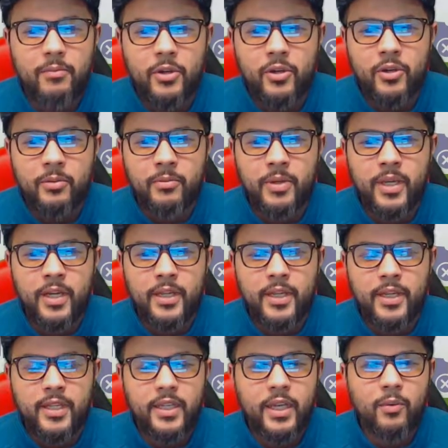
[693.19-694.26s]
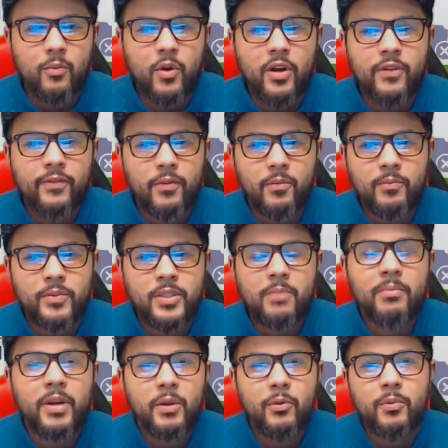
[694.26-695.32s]
You know what I mean? At the end of the day, one of them,
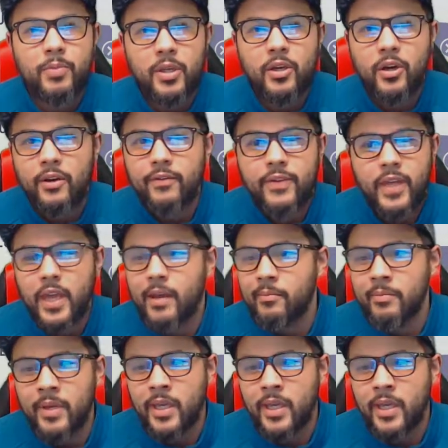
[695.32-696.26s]
somebody would be off cam,